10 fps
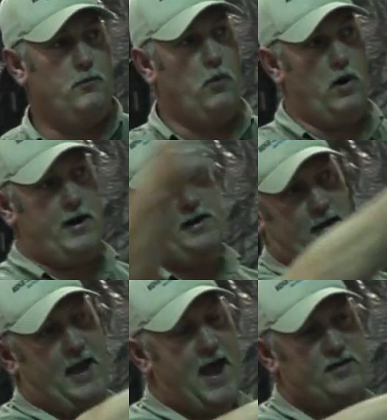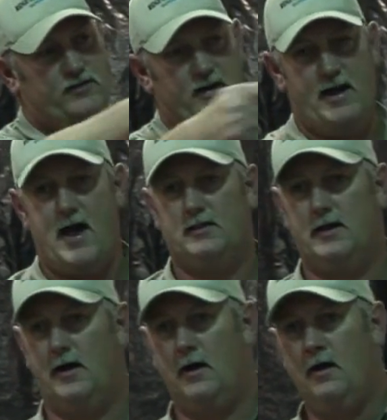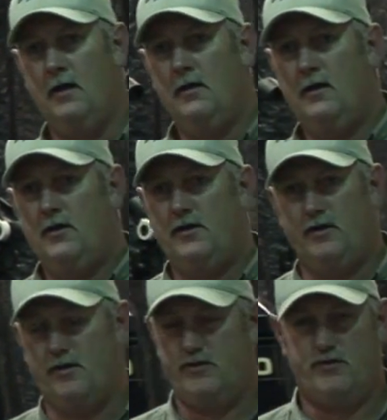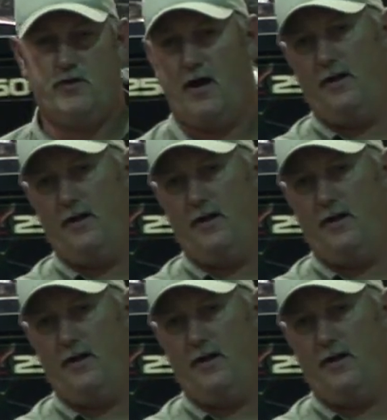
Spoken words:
working at casting it out there, and you're just trying